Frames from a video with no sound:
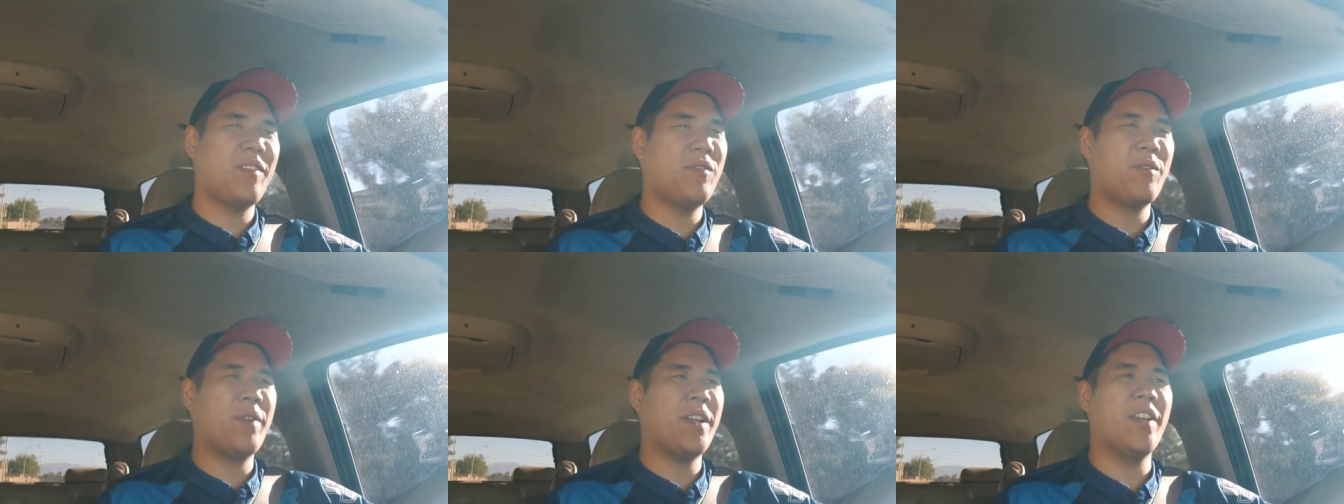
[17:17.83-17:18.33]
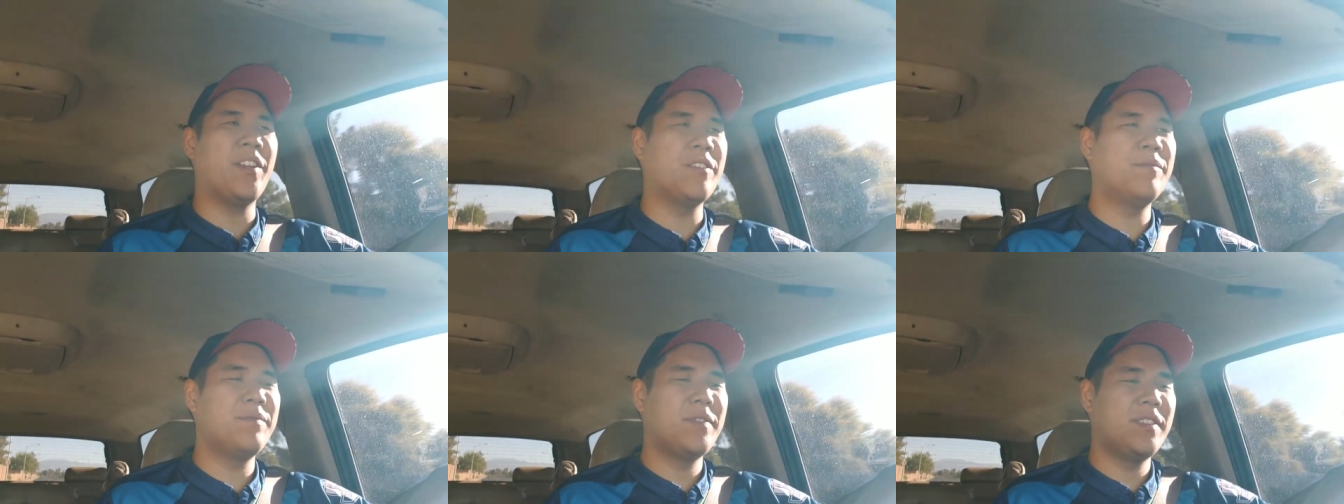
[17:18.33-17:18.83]
are we gonna do?
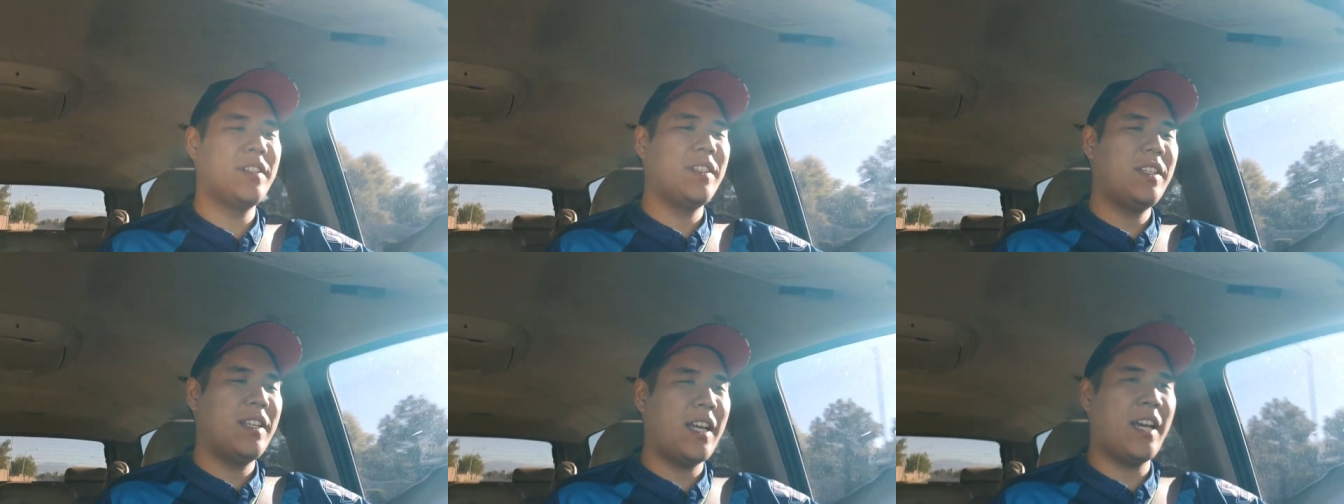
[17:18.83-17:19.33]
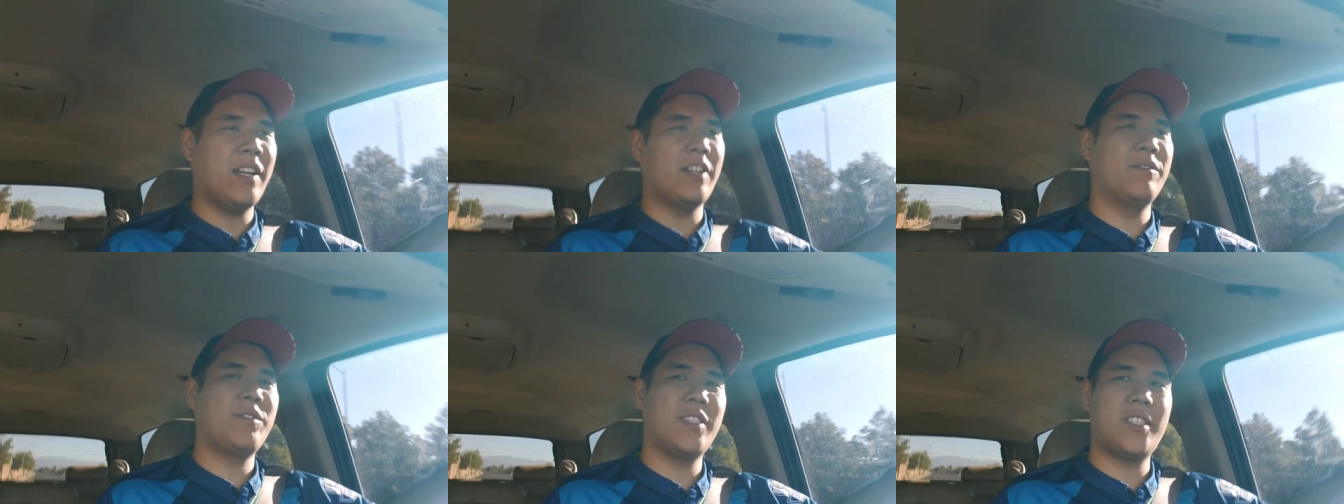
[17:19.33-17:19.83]
I don't
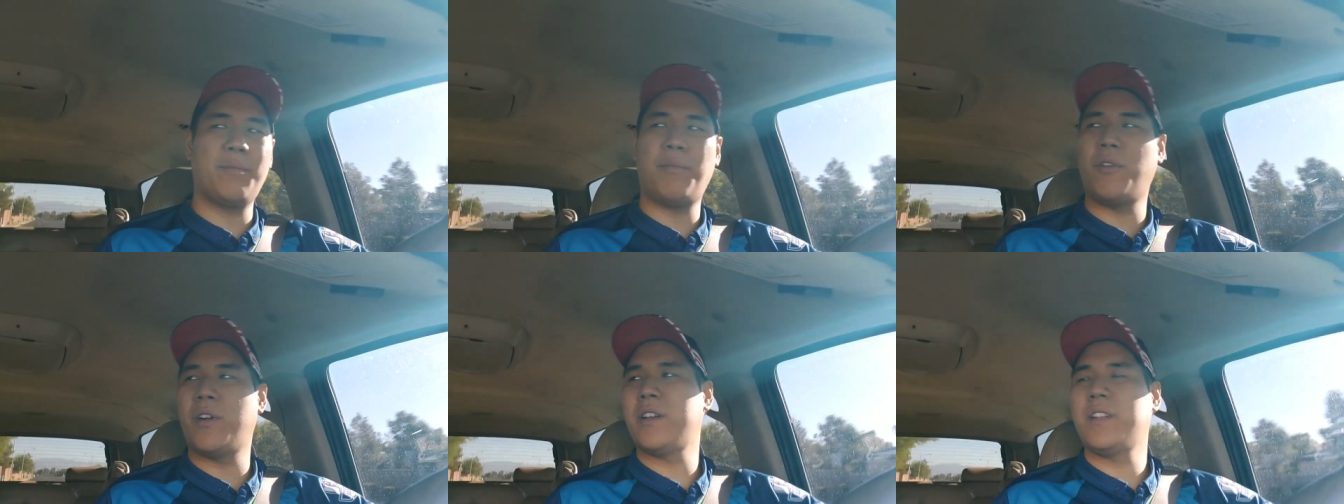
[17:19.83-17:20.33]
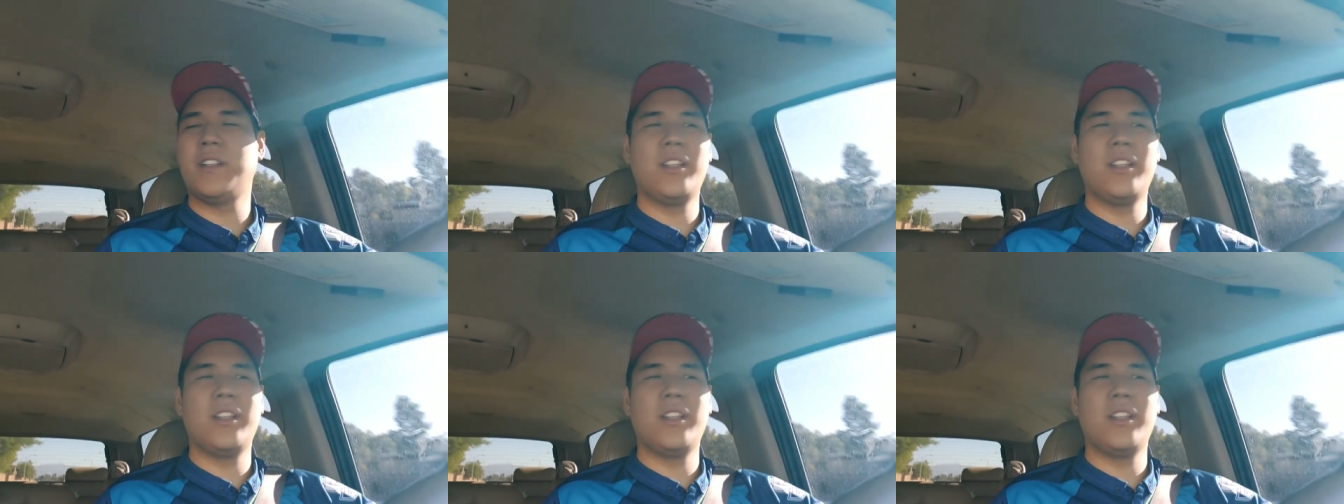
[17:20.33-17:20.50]
know. Just support